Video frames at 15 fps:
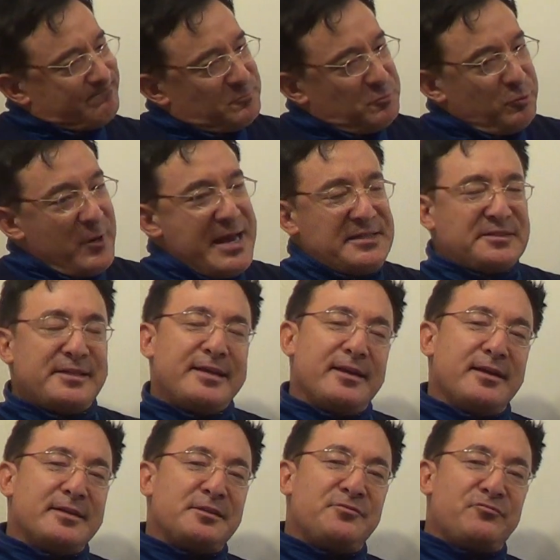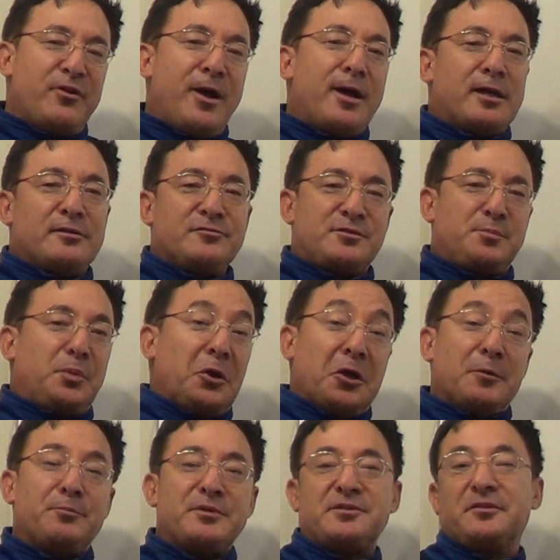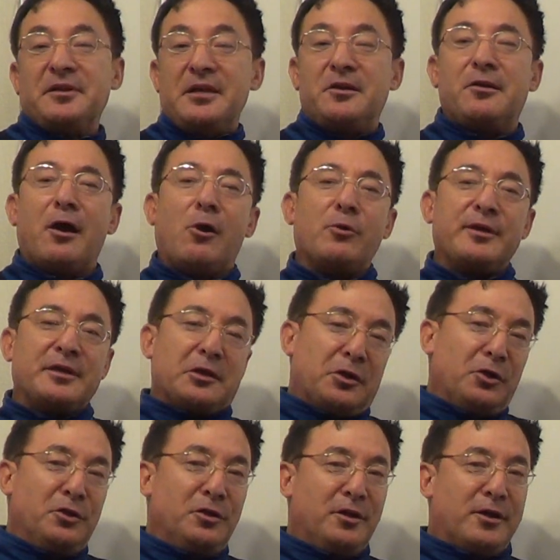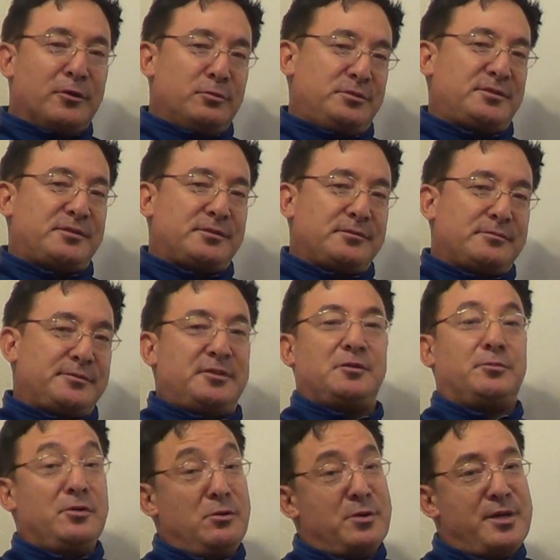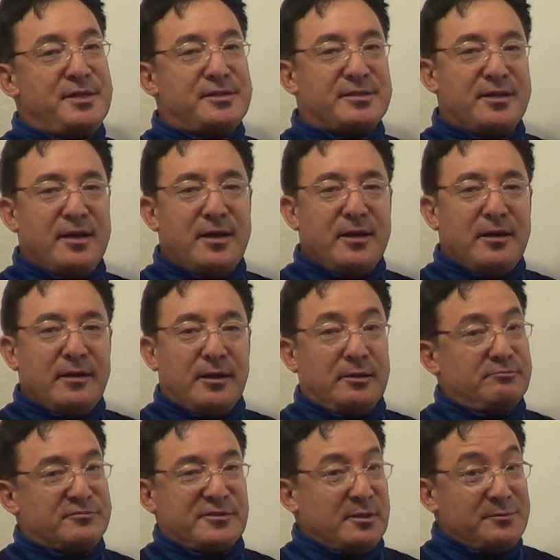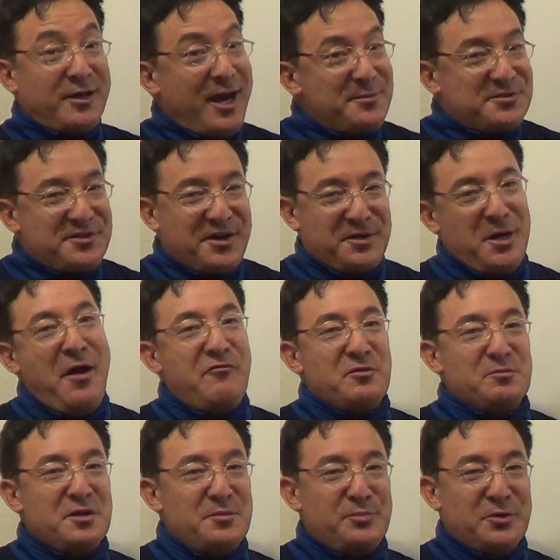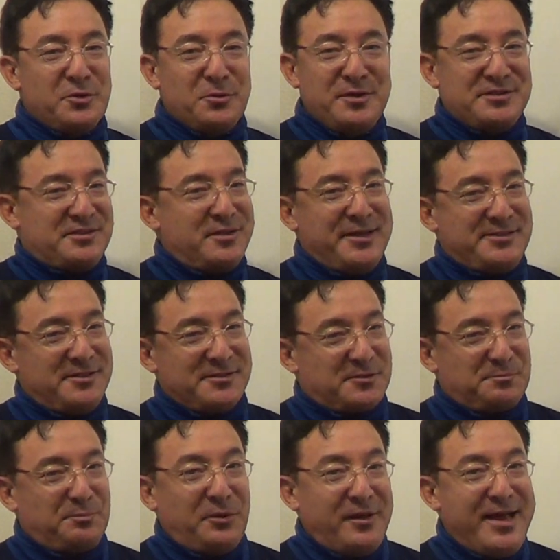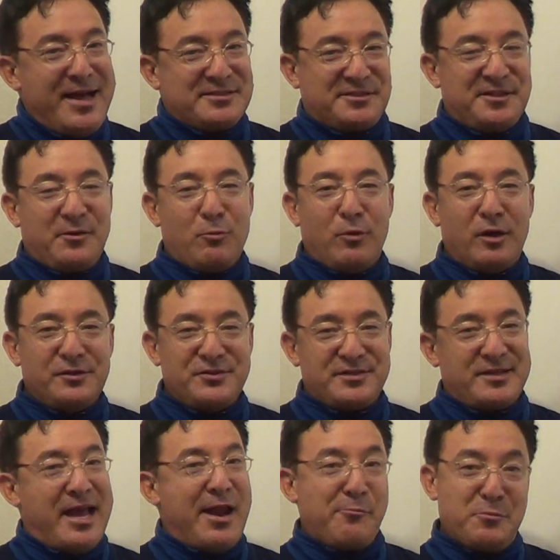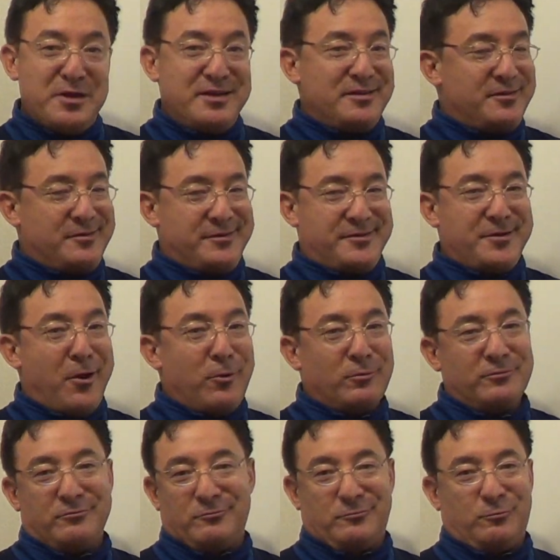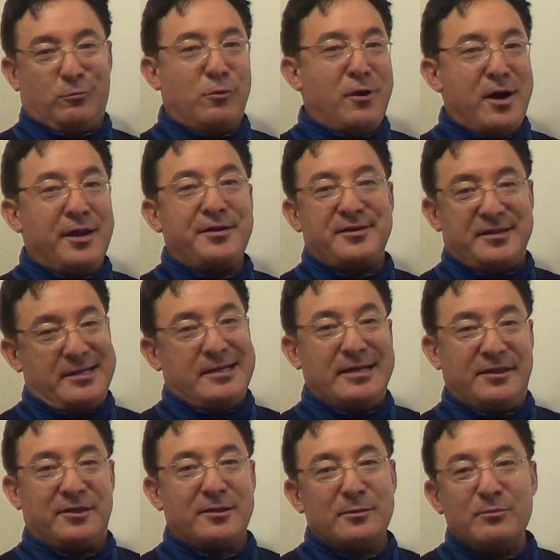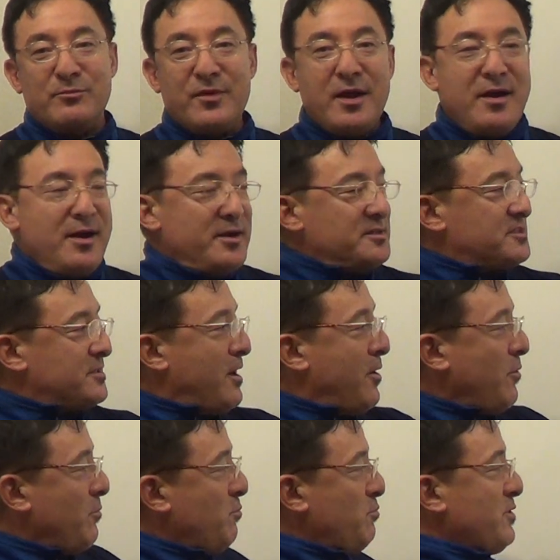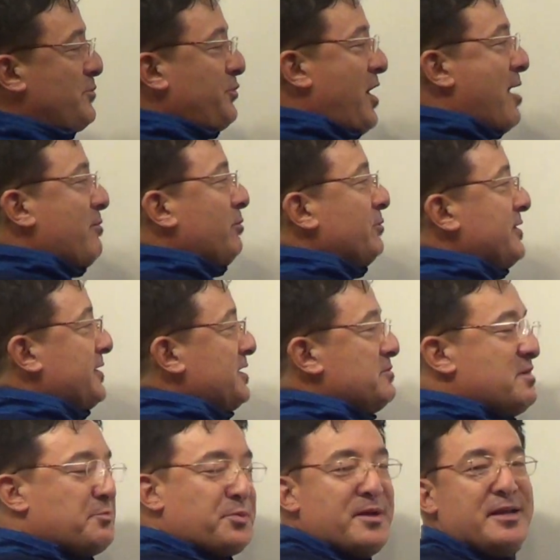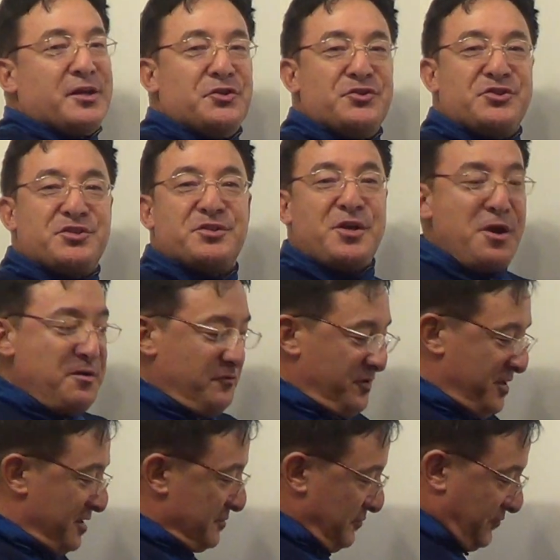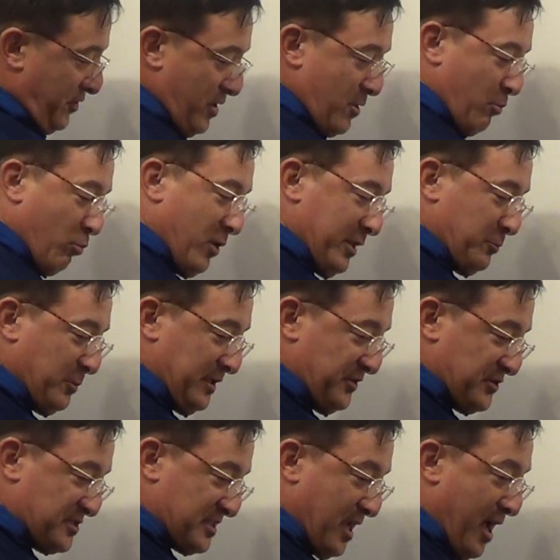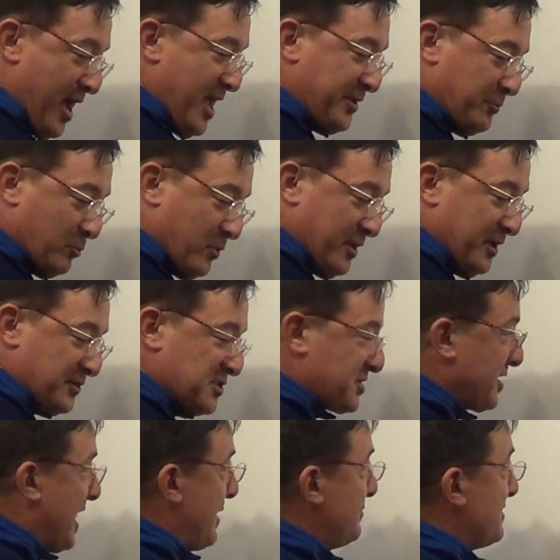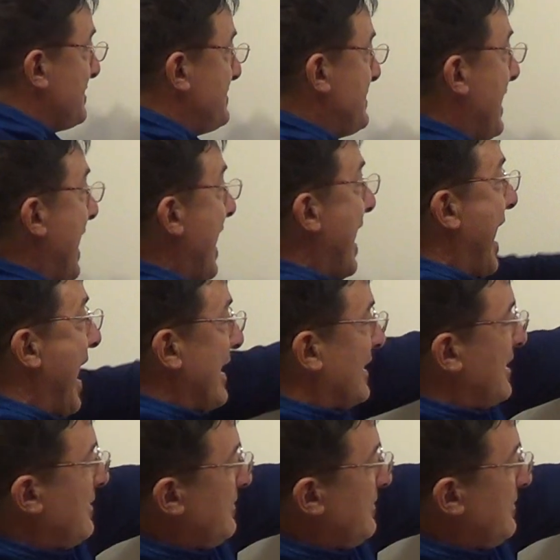Racing involves purposely going close to buoys. Sometimes they're government buoys, not just plastic ones, and we don't want to hit them. So we're probably going to be pretty conservative when we decide when it's time to tack